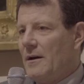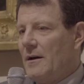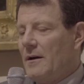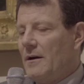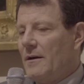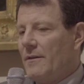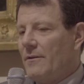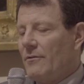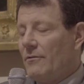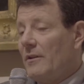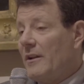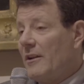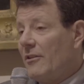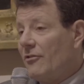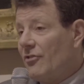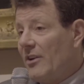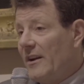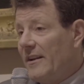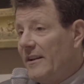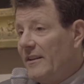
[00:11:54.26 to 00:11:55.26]
Uh, there are a lot
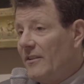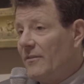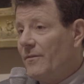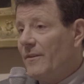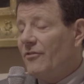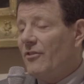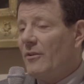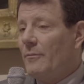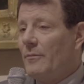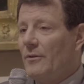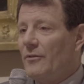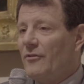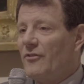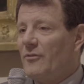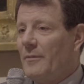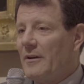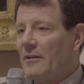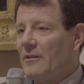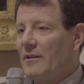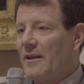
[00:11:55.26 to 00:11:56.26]
of Chinese fishing boats
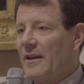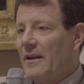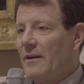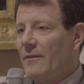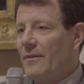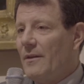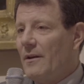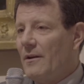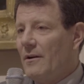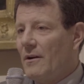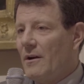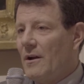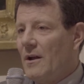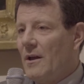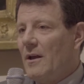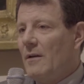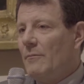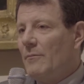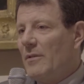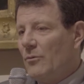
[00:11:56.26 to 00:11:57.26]
smuggling out there,
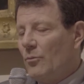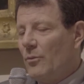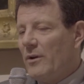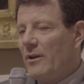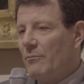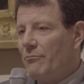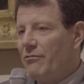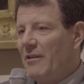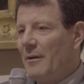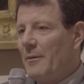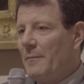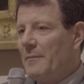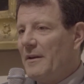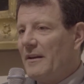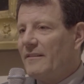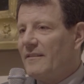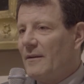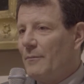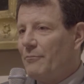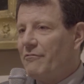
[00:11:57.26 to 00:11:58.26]
but we could probably
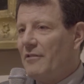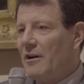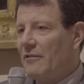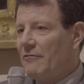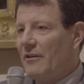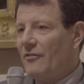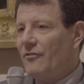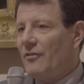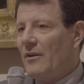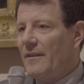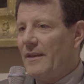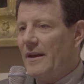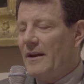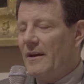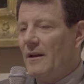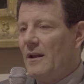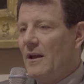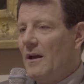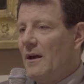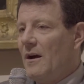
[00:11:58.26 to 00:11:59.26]
make some progress on
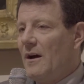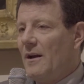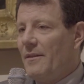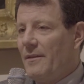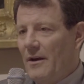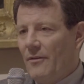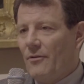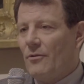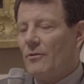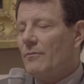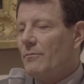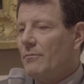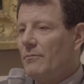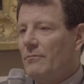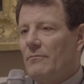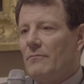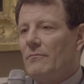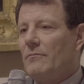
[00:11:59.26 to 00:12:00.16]
that. On the other